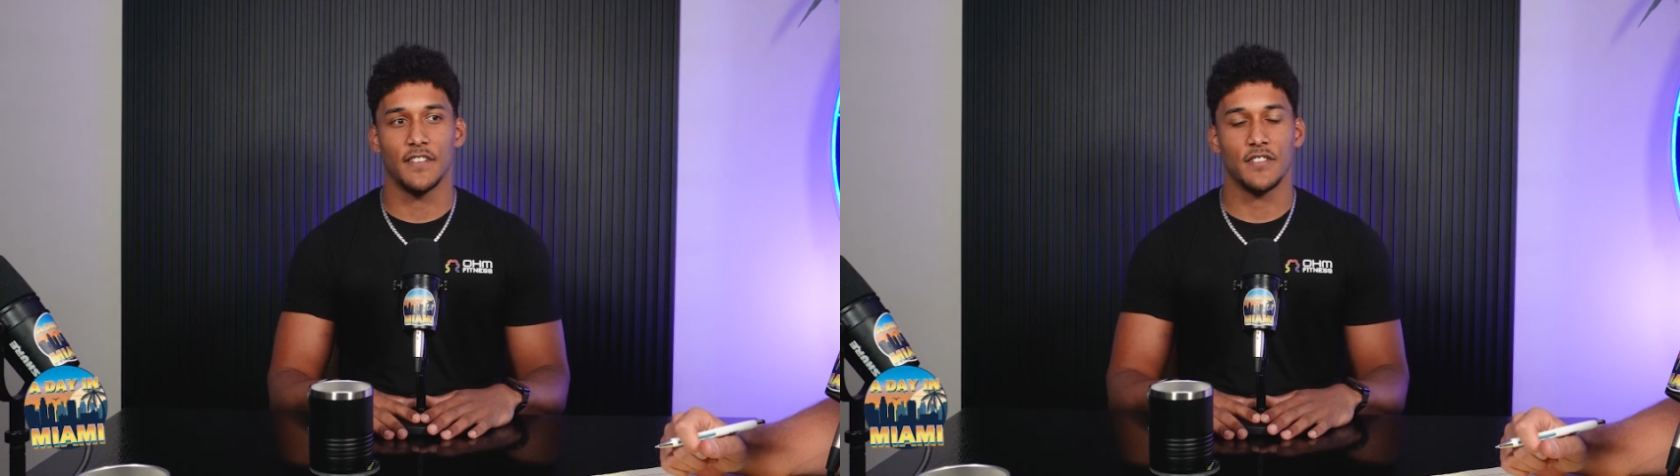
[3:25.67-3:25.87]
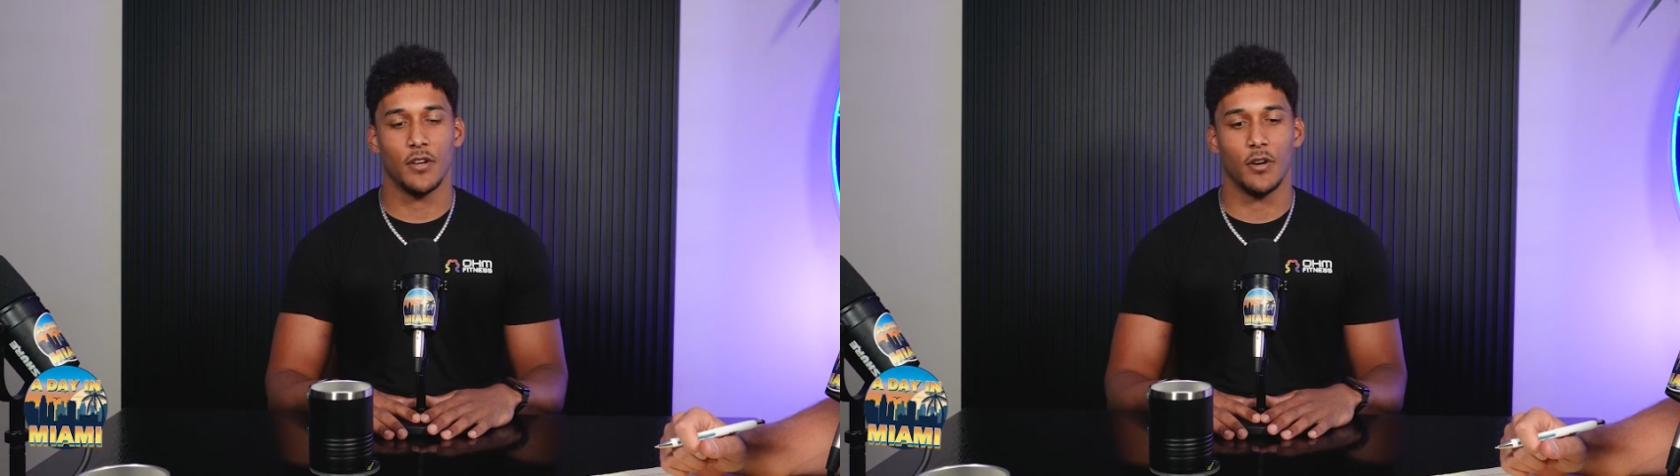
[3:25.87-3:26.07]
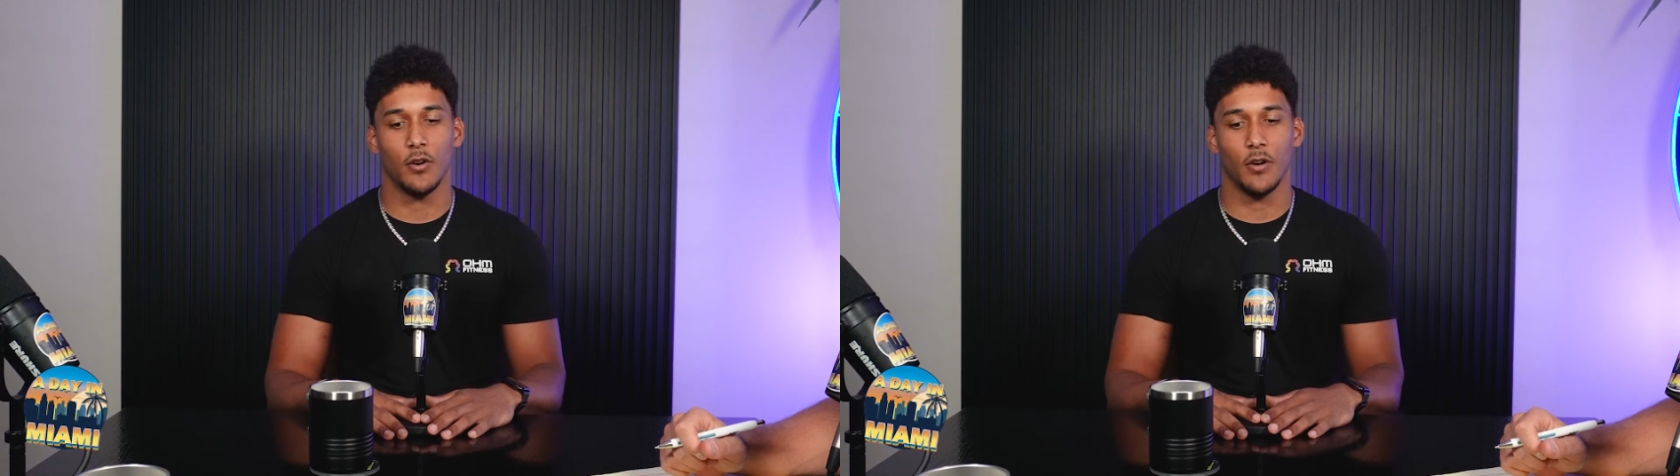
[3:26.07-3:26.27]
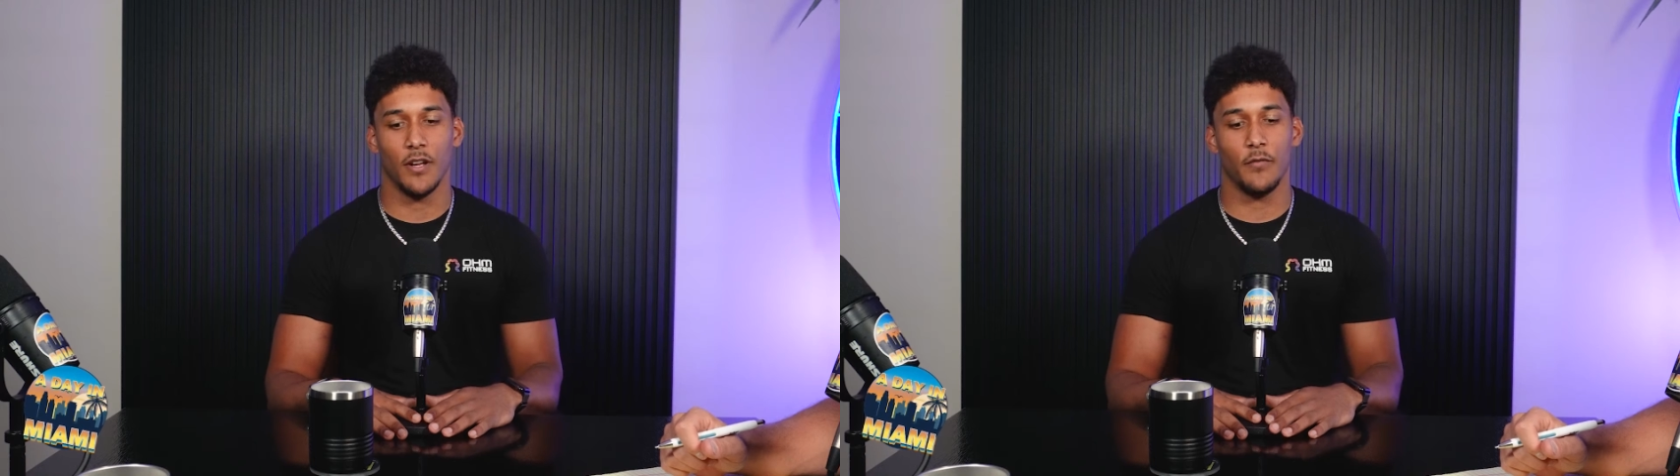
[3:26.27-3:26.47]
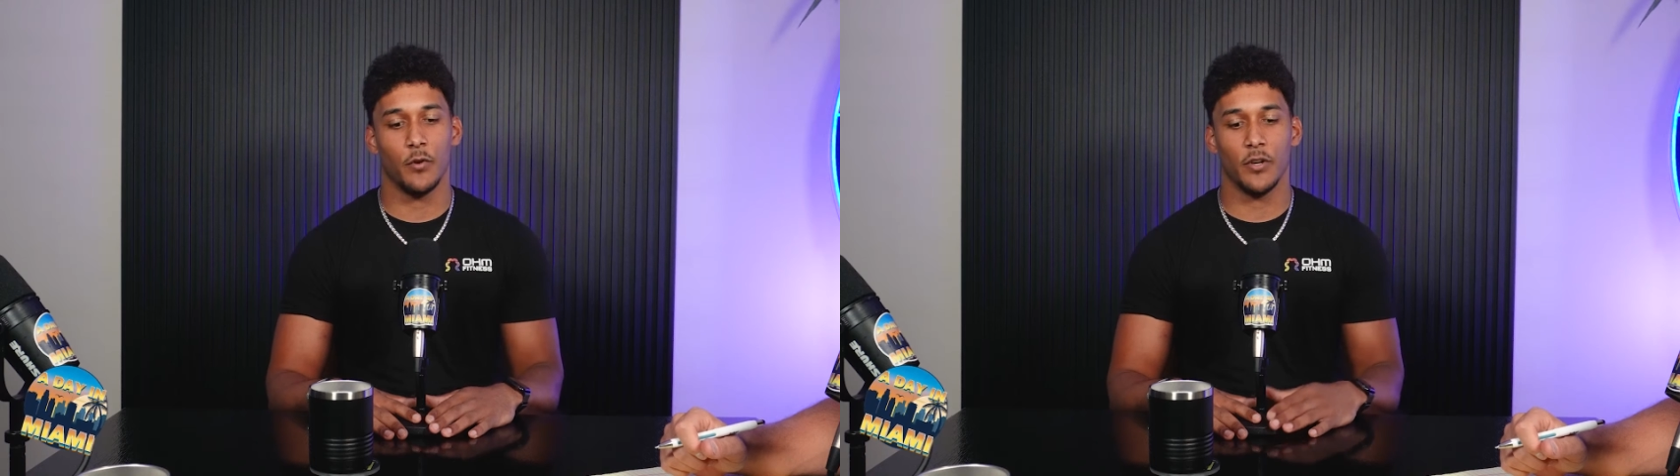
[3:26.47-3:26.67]
so
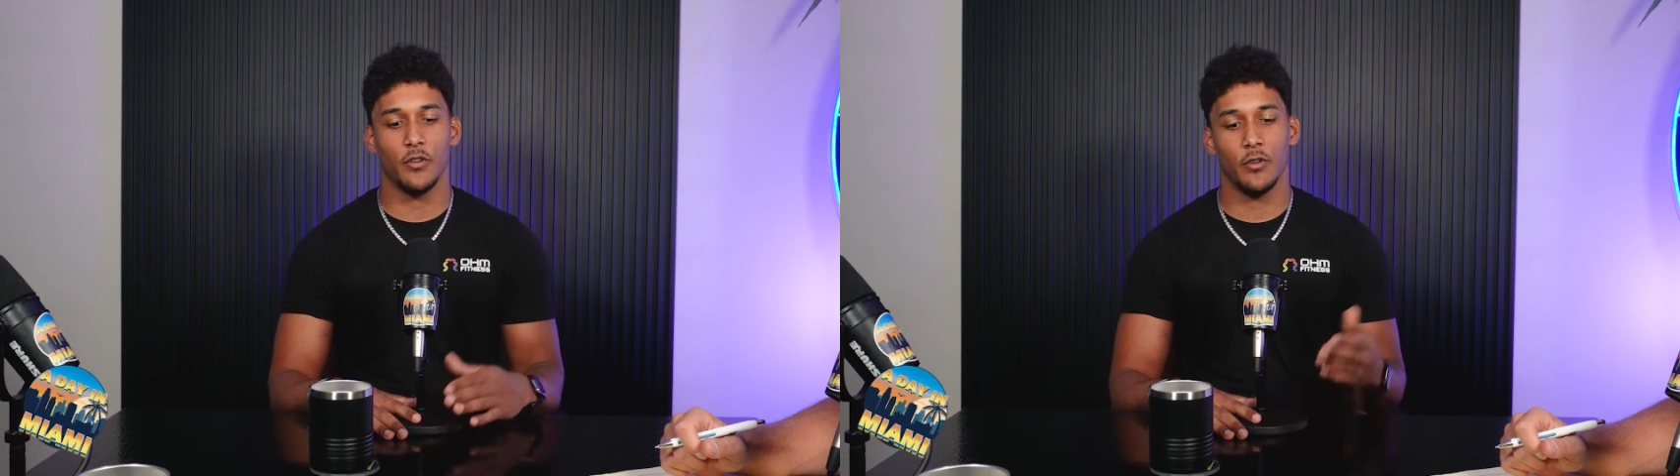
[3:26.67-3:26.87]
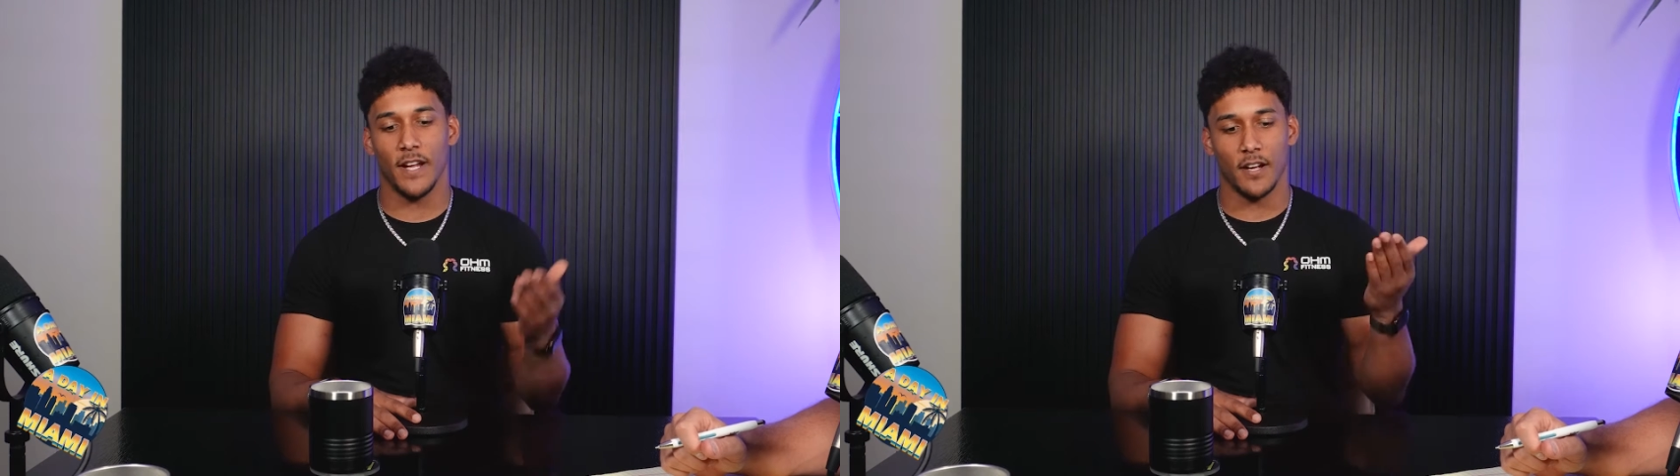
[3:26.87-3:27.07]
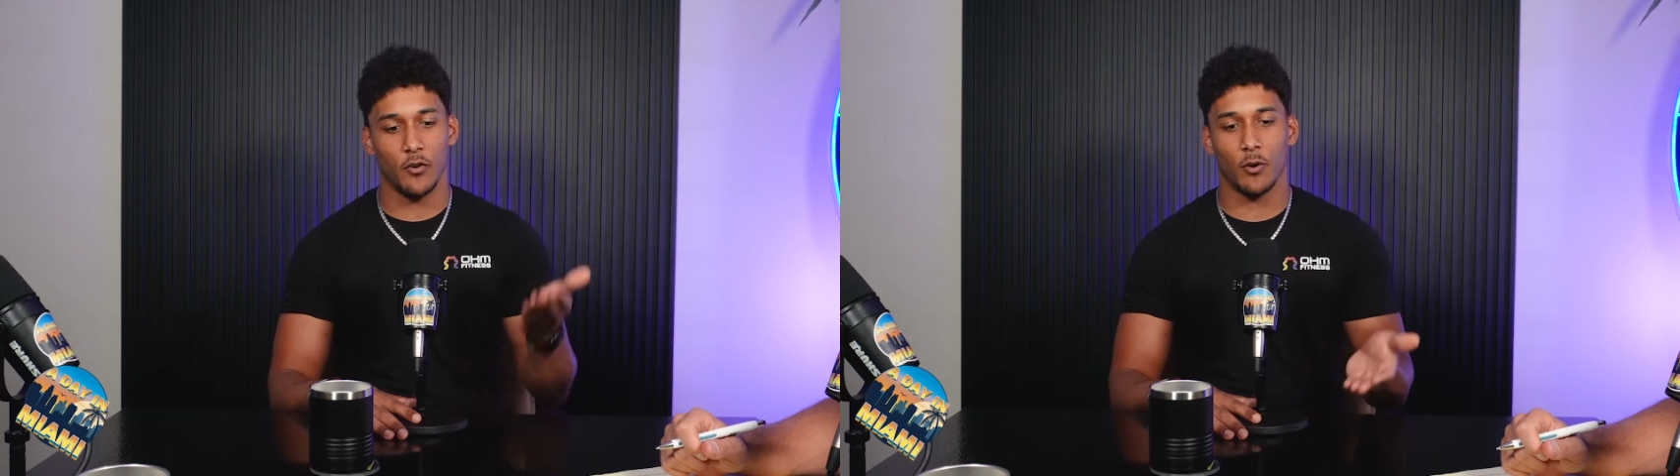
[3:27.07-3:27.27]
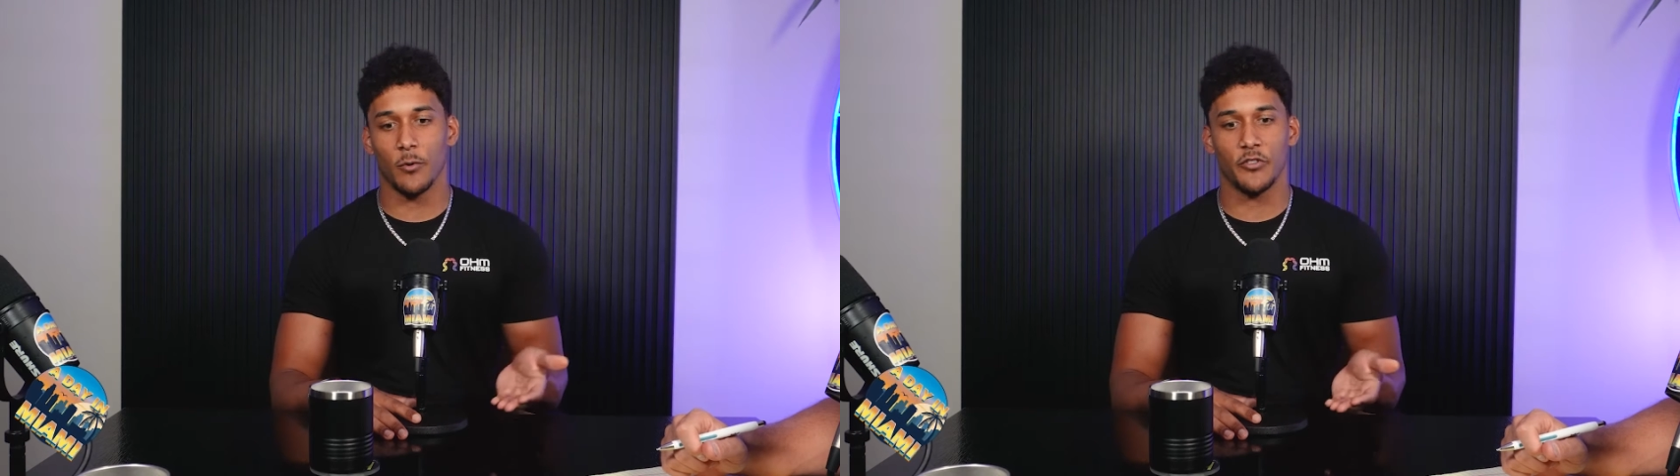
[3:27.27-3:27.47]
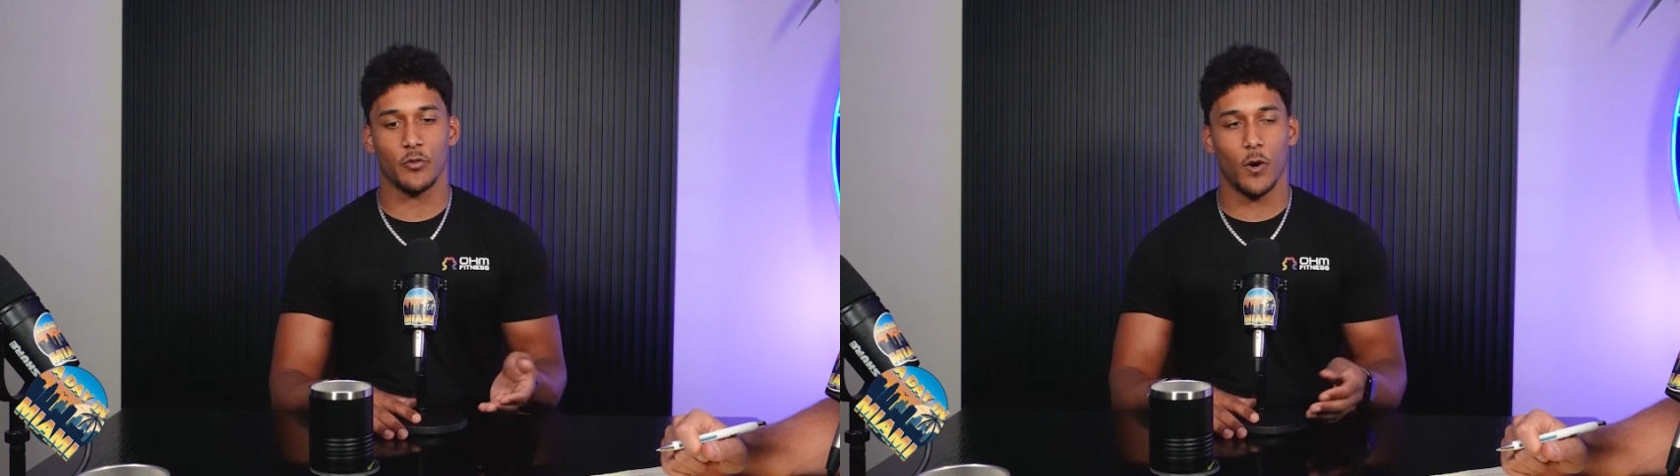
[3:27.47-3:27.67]
if you were to do like a normal
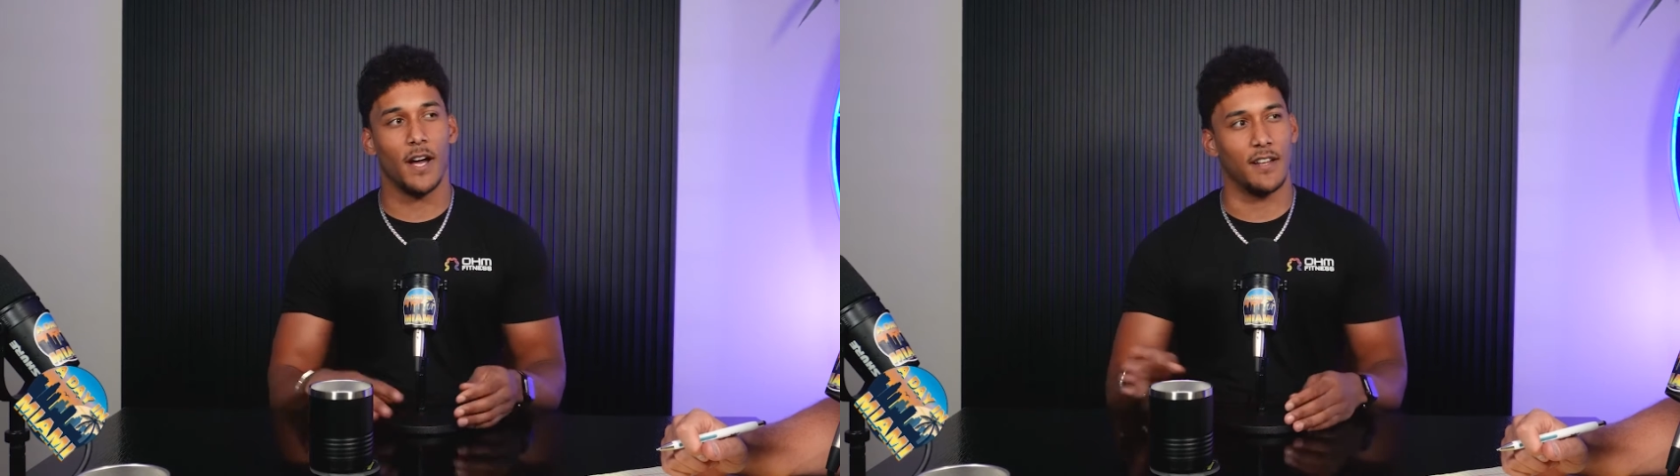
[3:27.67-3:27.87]
squat,